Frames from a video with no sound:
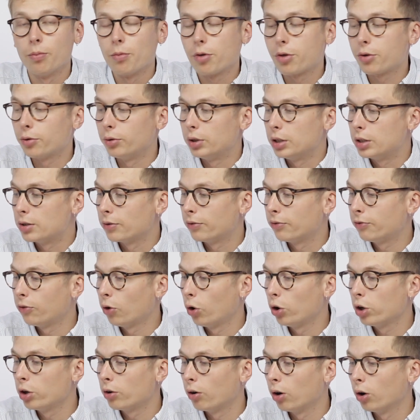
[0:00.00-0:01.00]
from 3 to
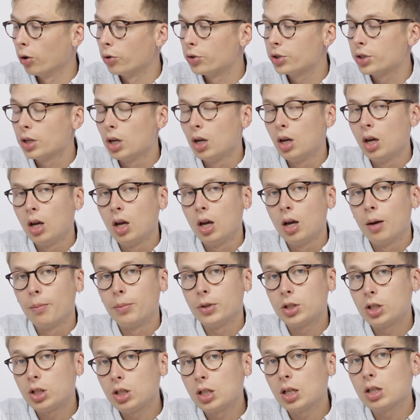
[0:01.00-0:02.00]
4-year-olds,
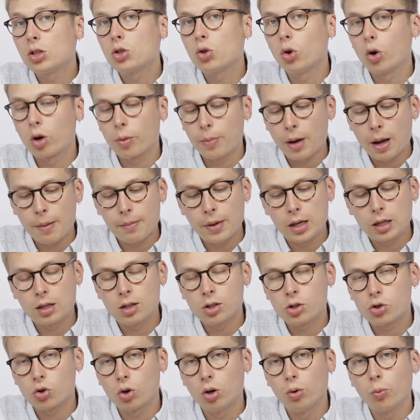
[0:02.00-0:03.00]
but she did talk about
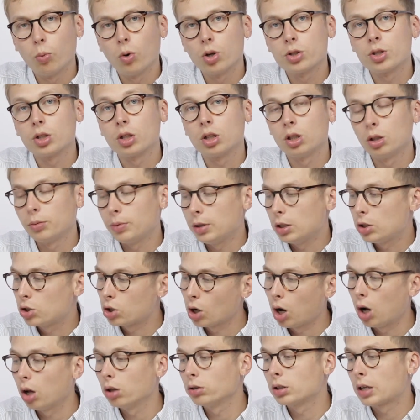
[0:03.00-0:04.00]
making sure it wasn't going to be
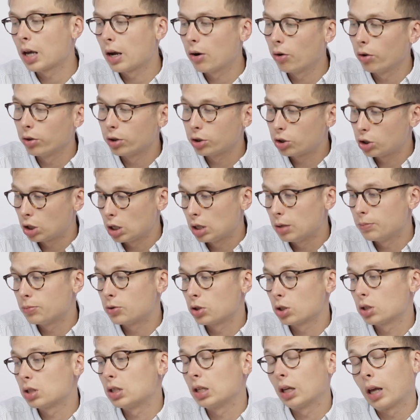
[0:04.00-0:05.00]
childcare on the
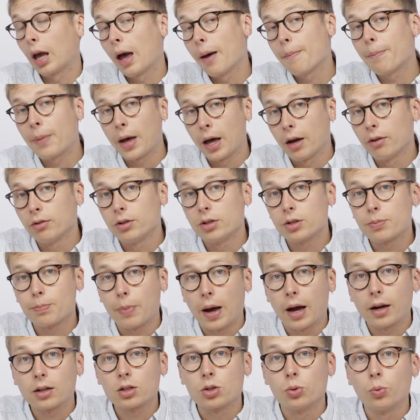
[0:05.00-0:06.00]
cheap just to get parents
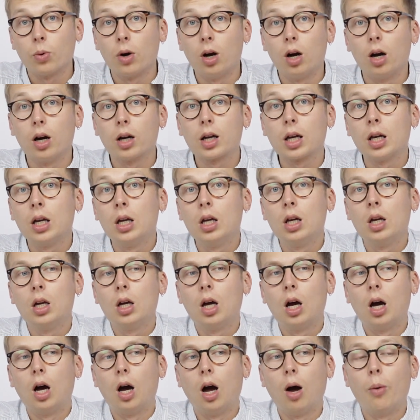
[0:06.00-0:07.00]
back to work.
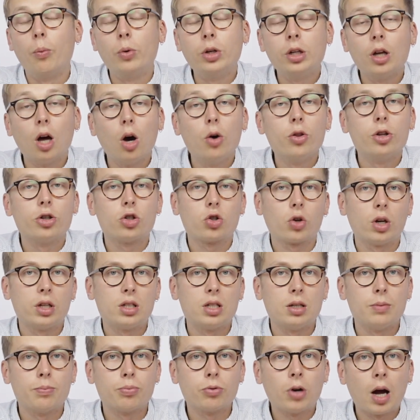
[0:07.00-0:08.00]
And we know that
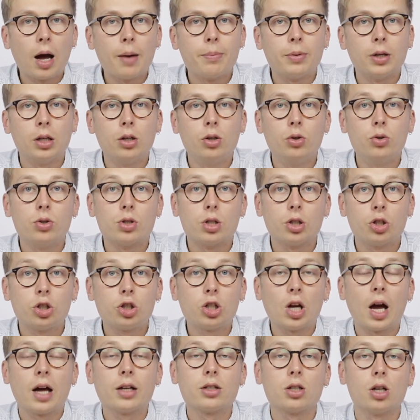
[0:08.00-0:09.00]
Tracy Brabin, who's the
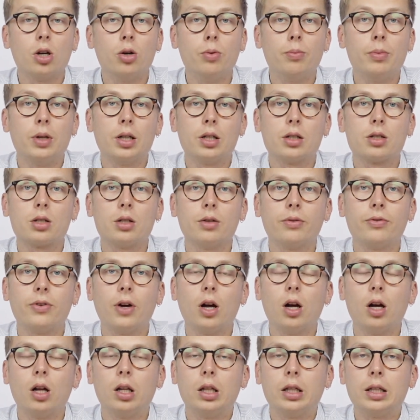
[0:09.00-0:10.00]
Shadow Minister for
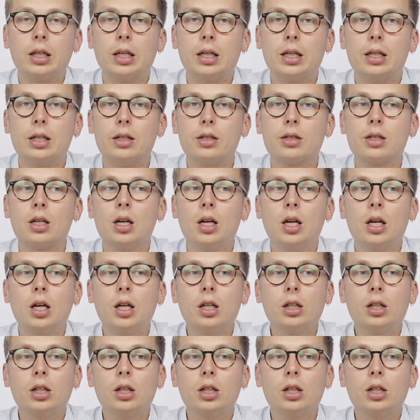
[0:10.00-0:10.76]
Early Years,